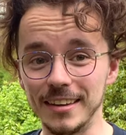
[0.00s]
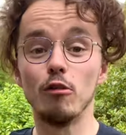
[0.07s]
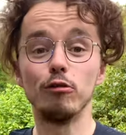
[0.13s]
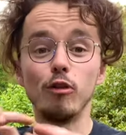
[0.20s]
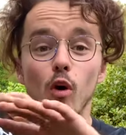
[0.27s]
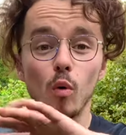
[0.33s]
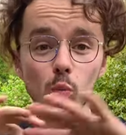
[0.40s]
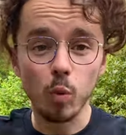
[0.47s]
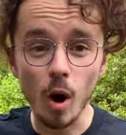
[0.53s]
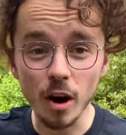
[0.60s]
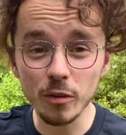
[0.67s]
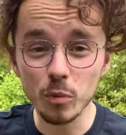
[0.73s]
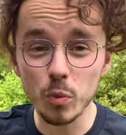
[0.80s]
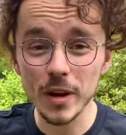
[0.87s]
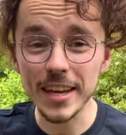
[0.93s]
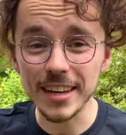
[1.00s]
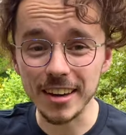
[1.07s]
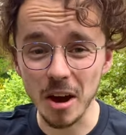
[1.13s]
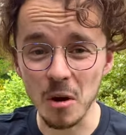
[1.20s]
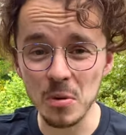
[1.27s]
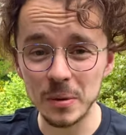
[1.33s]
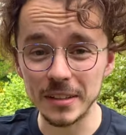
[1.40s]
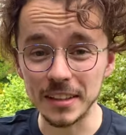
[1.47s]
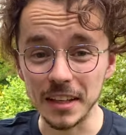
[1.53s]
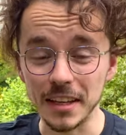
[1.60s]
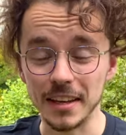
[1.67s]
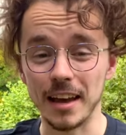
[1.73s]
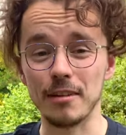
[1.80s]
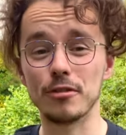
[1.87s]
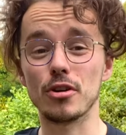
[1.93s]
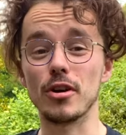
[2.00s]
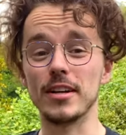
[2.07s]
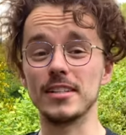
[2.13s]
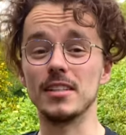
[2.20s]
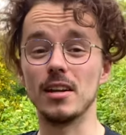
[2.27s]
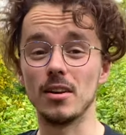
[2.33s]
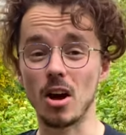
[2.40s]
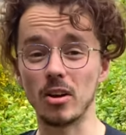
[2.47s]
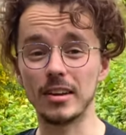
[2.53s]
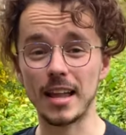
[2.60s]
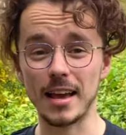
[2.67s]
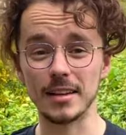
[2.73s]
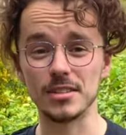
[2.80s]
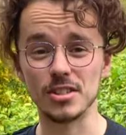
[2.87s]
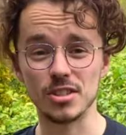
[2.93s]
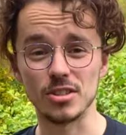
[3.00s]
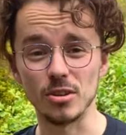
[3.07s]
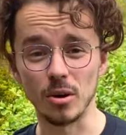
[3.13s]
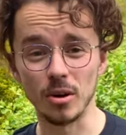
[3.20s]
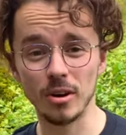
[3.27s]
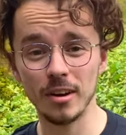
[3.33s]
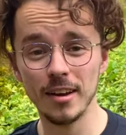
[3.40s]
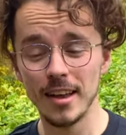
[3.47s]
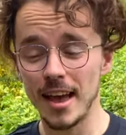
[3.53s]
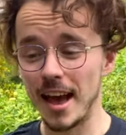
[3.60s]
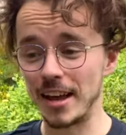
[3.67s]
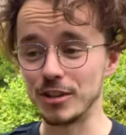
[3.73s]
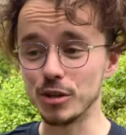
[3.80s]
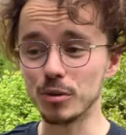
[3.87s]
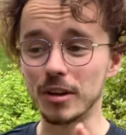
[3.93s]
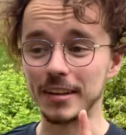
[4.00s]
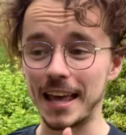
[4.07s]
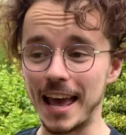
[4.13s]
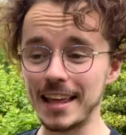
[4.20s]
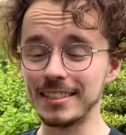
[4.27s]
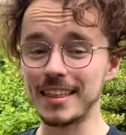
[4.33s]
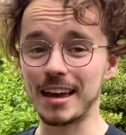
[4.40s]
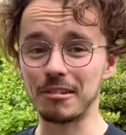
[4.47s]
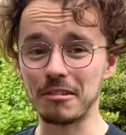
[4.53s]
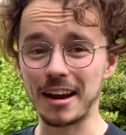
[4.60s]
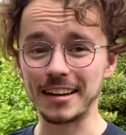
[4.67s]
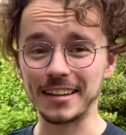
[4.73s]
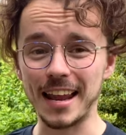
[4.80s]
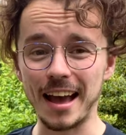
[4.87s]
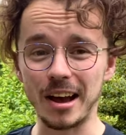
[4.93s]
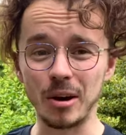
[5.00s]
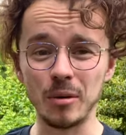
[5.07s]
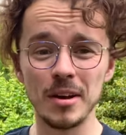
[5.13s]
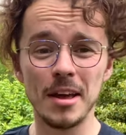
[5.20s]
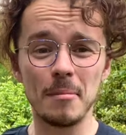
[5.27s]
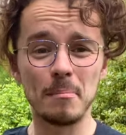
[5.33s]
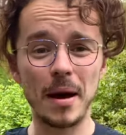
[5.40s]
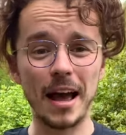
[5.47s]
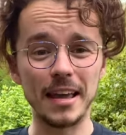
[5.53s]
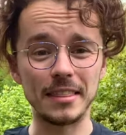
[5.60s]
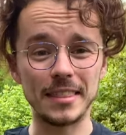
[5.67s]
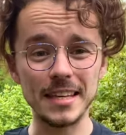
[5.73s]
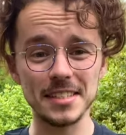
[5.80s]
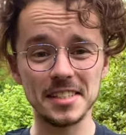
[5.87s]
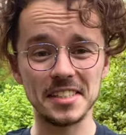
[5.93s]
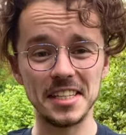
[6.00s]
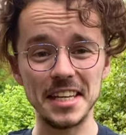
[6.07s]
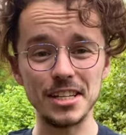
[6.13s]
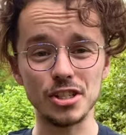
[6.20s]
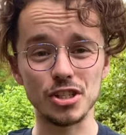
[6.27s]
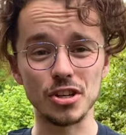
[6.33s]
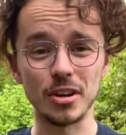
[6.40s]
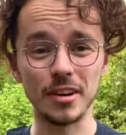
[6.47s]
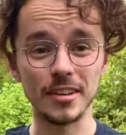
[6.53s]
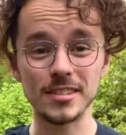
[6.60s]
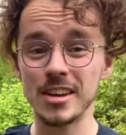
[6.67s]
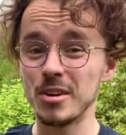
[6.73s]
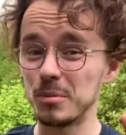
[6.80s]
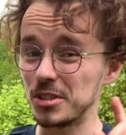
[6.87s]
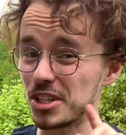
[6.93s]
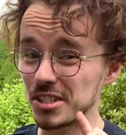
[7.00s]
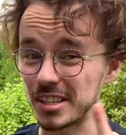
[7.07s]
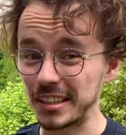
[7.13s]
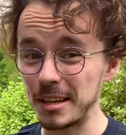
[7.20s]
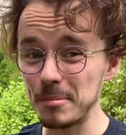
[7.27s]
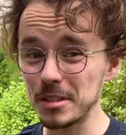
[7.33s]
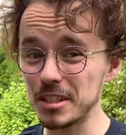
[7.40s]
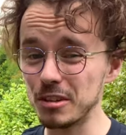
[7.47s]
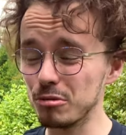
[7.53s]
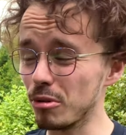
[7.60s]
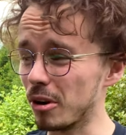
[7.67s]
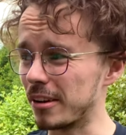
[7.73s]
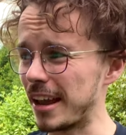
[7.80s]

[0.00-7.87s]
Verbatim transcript: For one week only, I've created an online store, and you can head there right now, buy this t-shirt, which is a limited run.